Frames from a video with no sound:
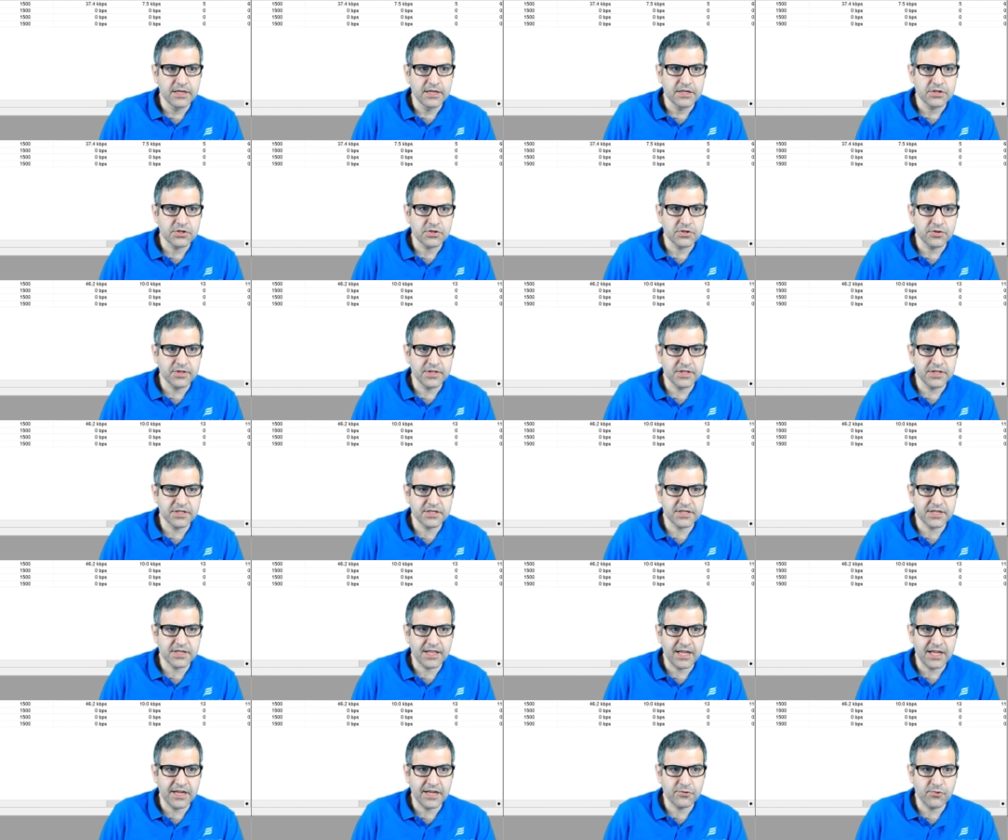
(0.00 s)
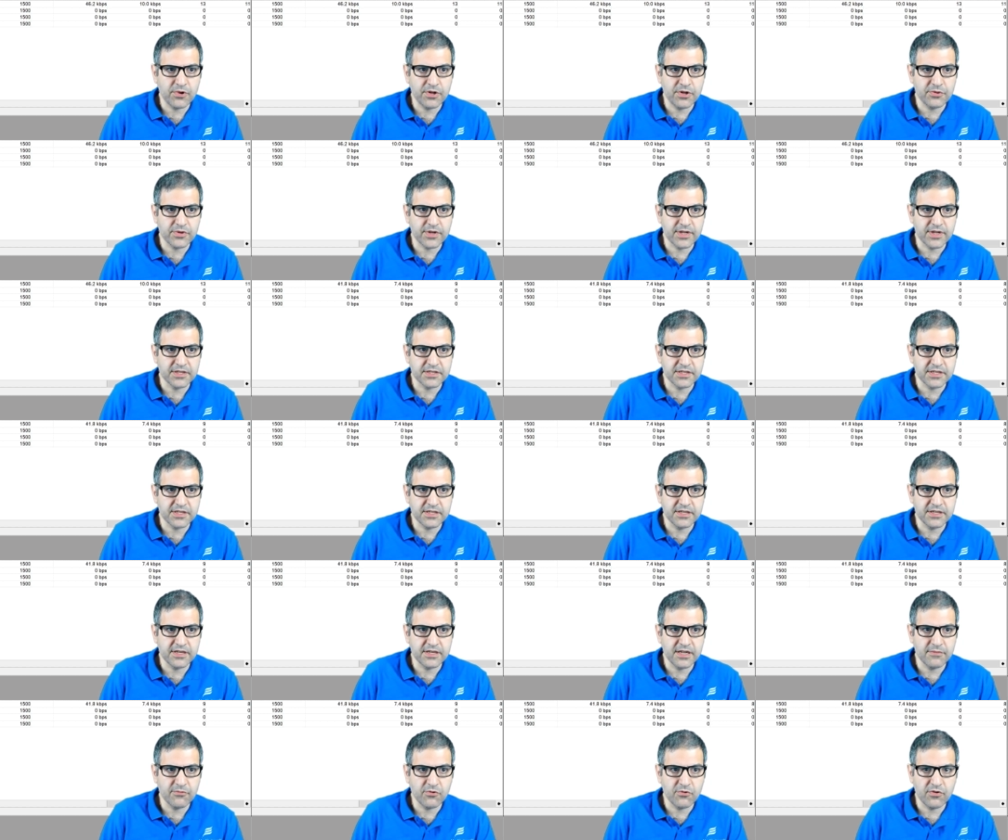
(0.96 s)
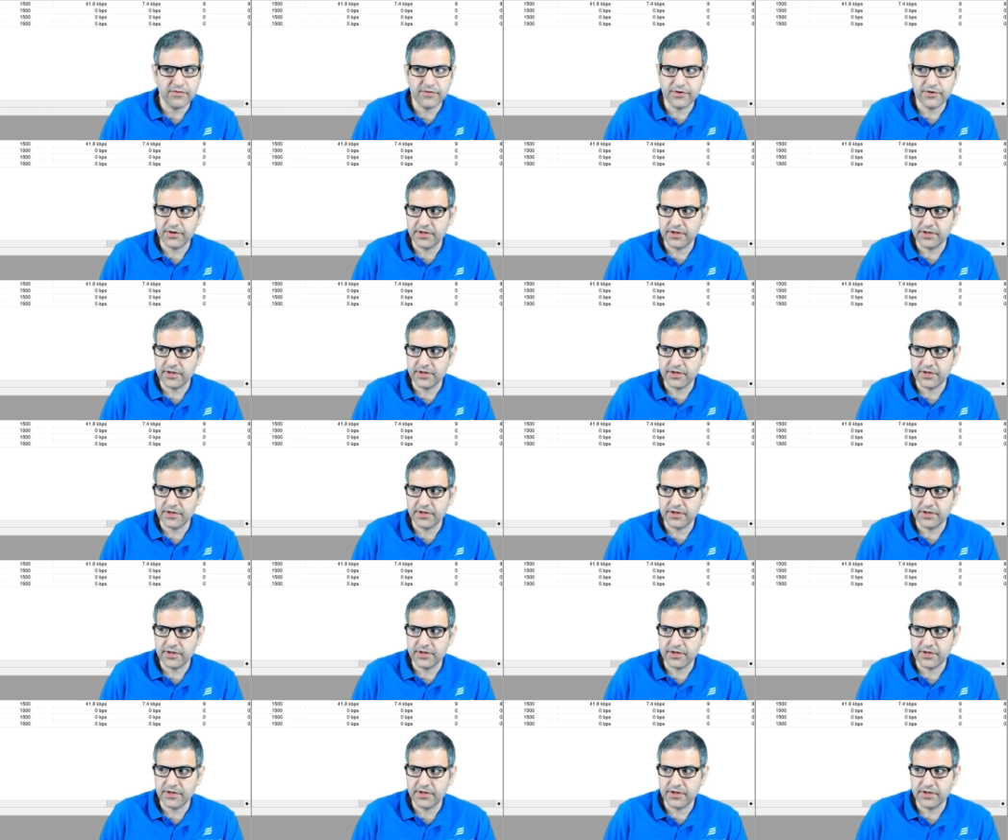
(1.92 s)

So this is client 1, you can see the name over